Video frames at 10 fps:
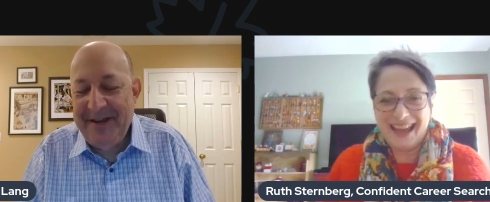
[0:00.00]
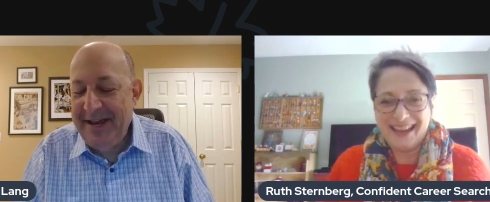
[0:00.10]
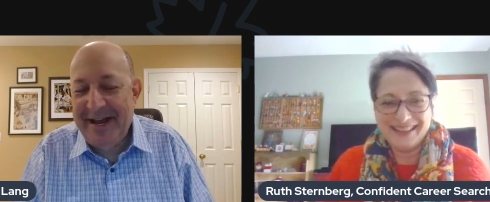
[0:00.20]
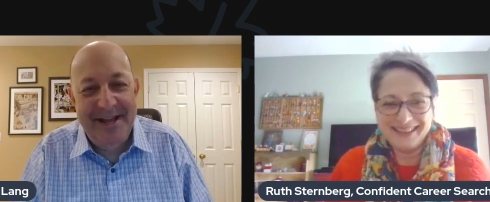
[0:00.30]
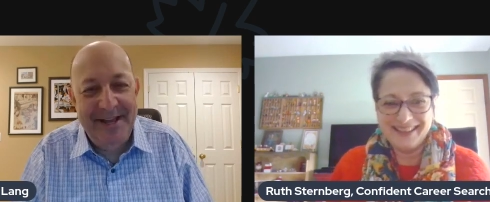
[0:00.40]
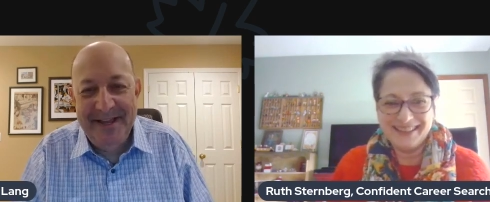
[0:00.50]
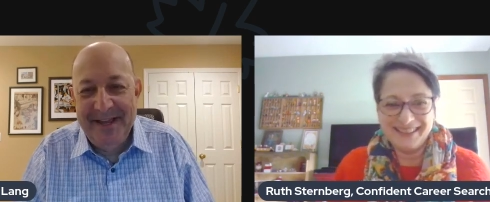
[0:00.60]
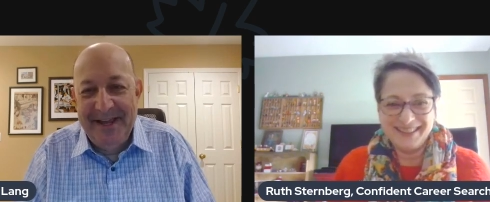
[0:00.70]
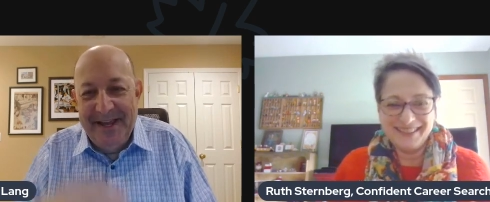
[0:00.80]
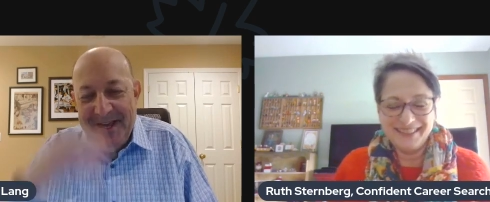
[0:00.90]
Speaker 1: yeah.
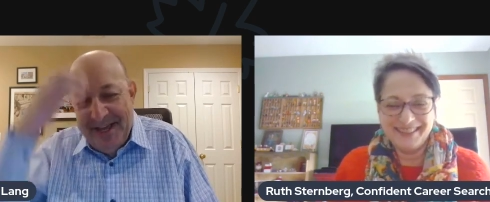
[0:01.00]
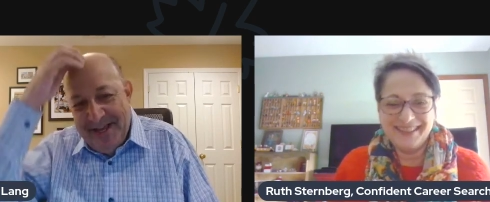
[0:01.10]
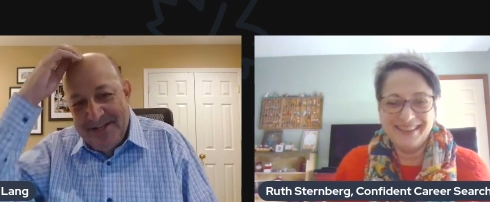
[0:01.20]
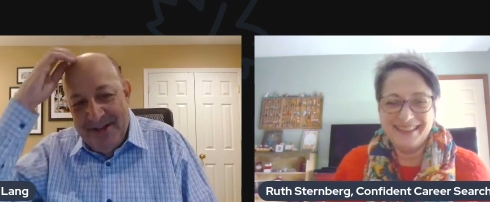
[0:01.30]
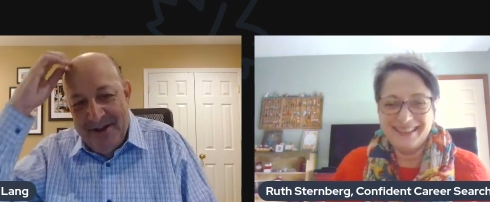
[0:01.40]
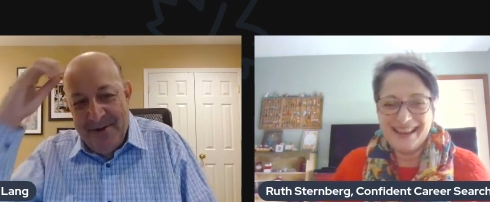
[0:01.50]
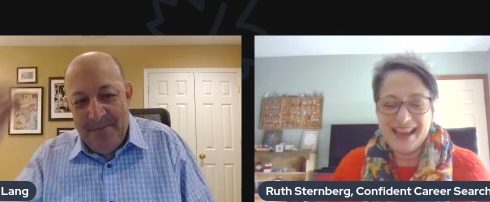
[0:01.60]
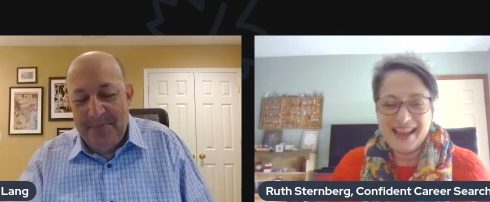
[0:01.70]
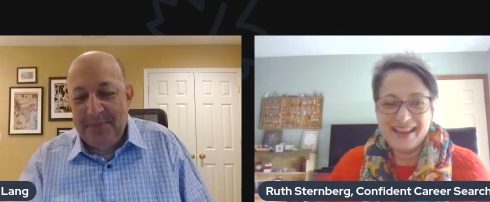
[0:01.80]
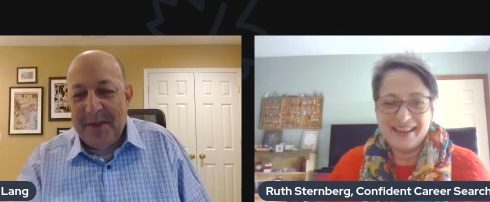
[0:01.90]
So
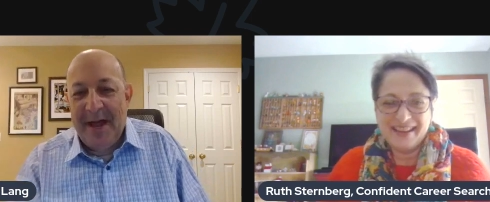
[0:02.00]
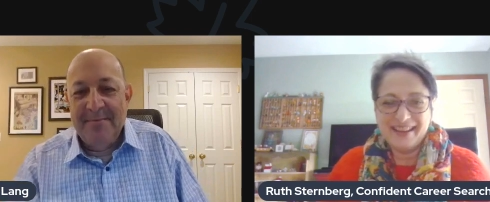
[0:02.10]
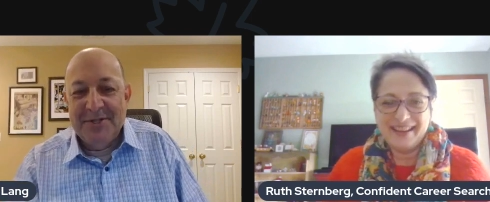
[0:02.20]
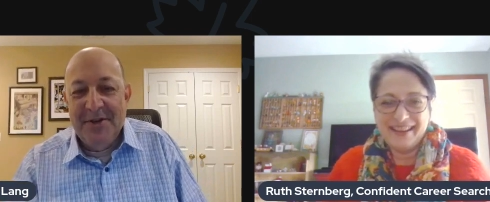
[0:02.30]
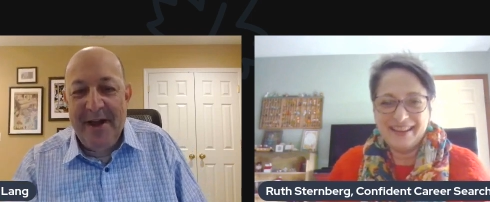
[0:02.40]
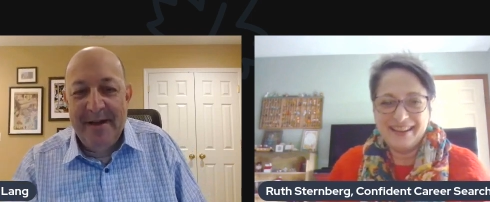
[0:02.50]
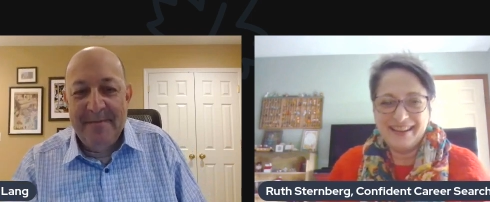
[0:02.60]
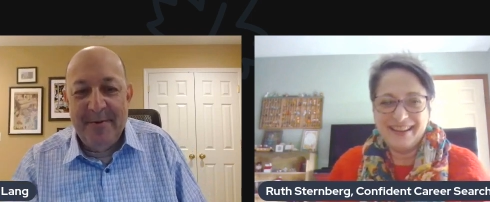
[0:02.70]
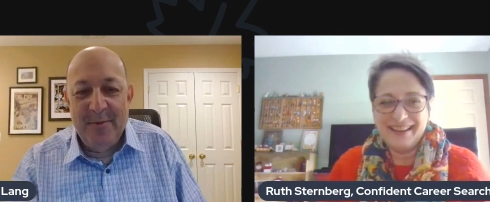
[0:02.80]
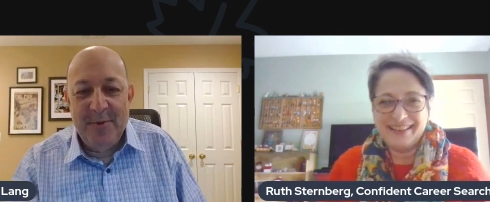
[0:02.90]
I'm so
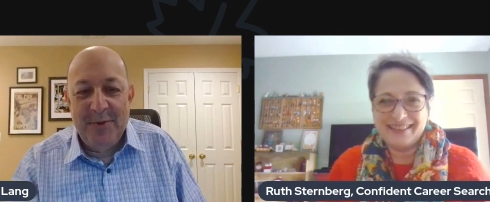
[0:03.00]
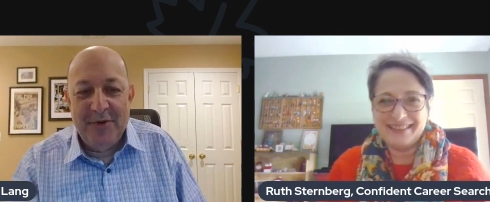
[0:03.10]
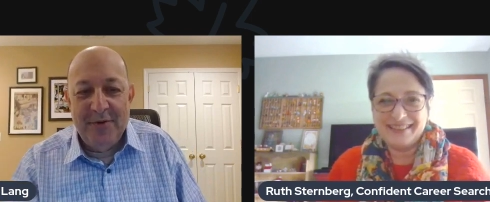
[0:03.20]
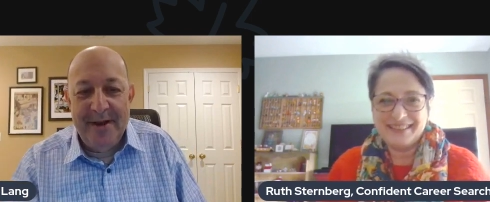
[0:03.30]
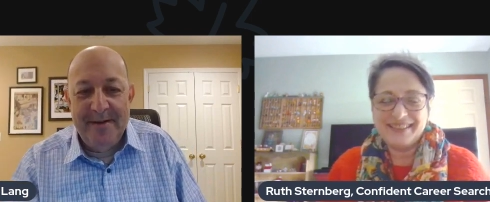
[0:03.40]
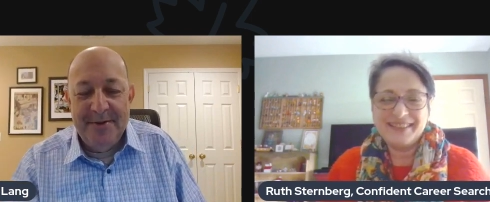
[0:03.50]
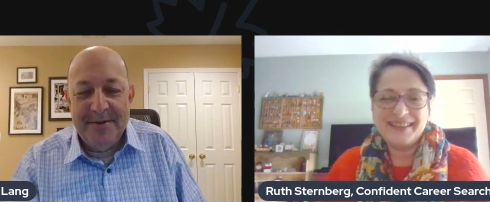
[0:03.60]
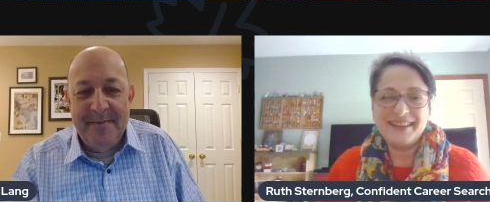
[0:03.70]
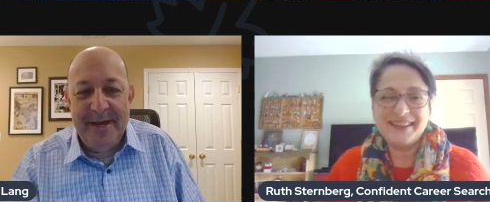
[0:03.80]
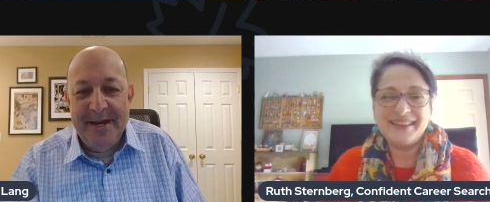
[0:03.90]
happy, Ruth, that you're able to
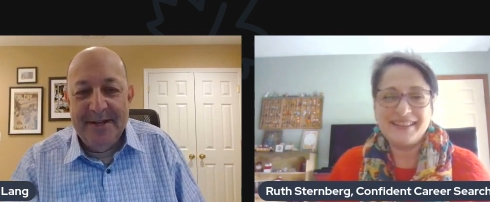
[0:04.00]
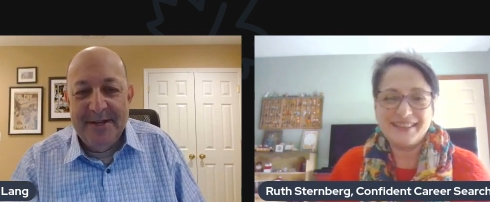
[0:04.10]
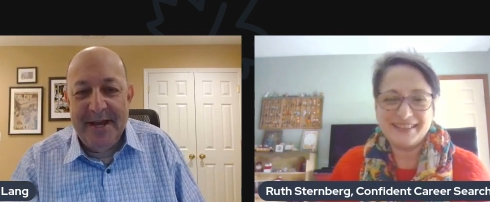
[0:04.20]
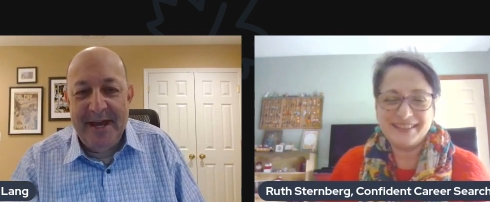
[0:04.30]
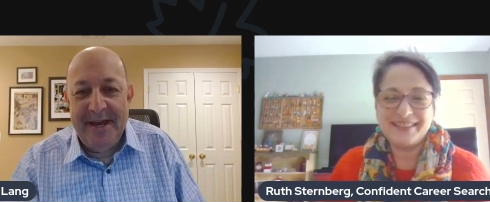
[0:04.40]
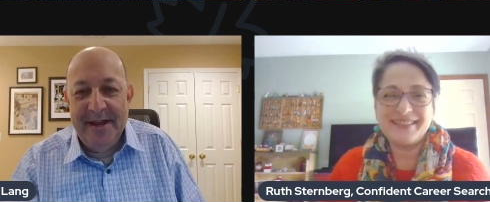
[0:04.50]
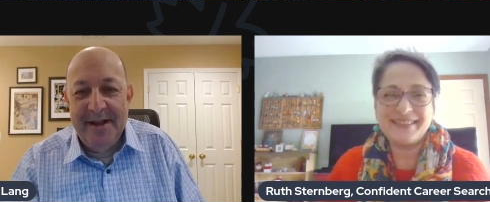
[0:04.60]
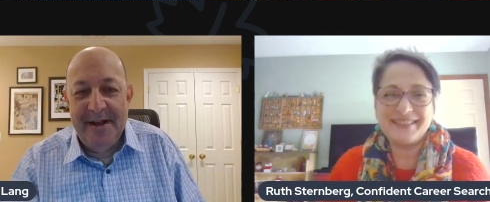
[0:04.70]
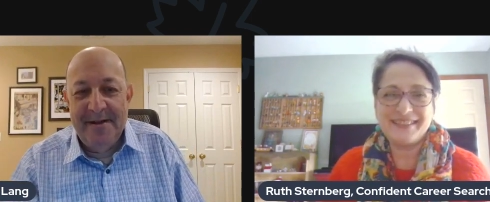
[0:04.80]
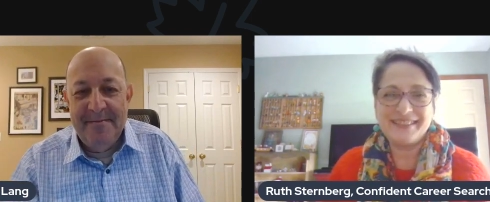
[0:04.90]
make it today.
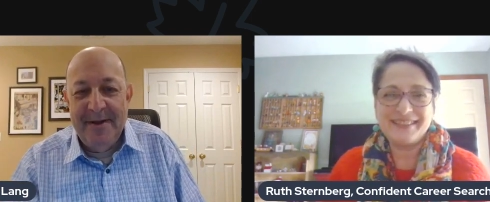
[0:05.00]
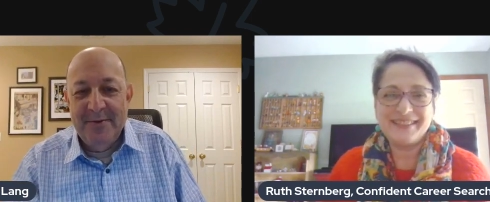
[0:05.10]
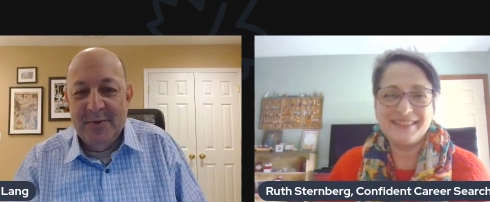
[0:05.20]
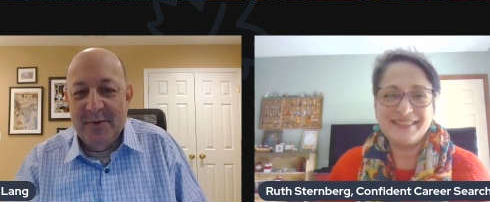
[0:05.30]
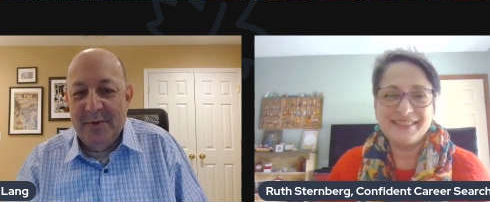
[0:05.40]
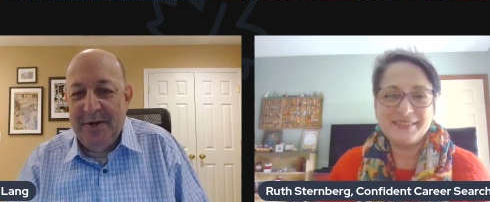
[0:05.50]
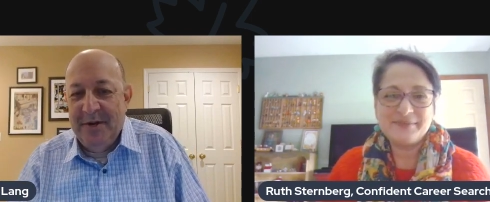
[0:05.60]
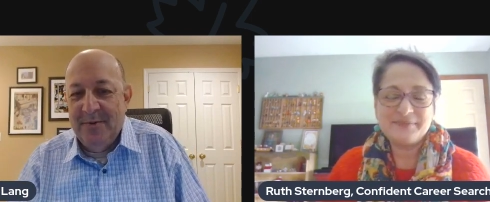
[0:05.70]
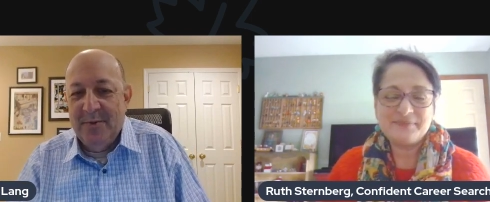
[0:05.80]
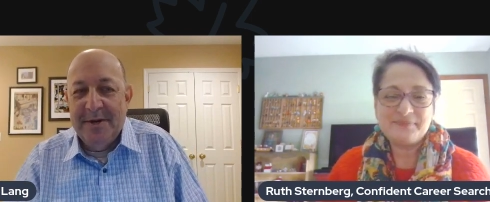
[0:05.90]
Um, it was, you
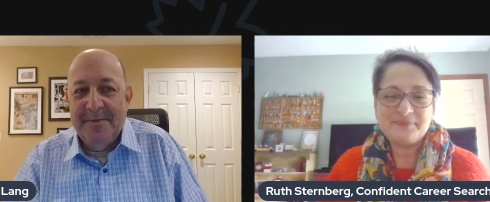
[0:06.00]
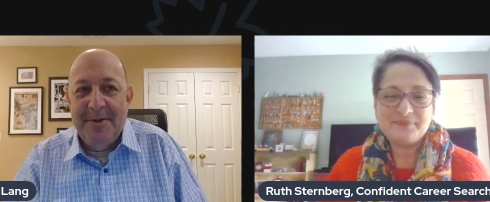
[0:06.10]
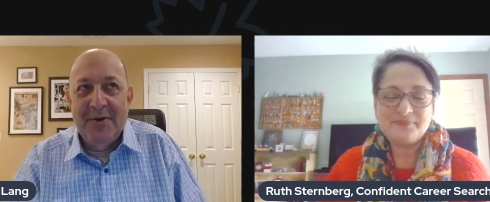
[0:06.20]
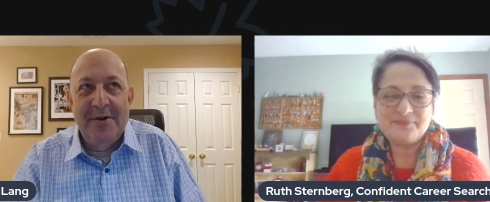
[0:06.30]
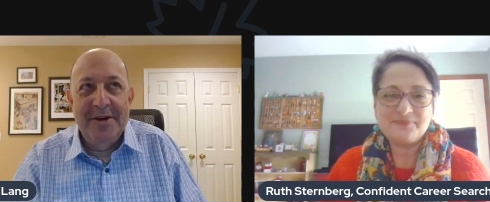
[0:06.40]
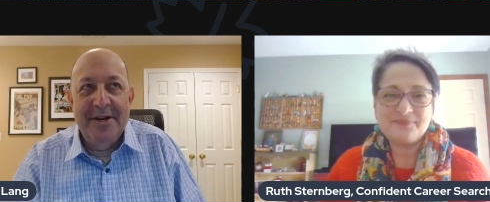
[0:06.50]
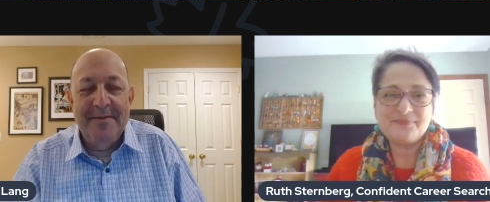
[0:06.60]
know, we're going to be talking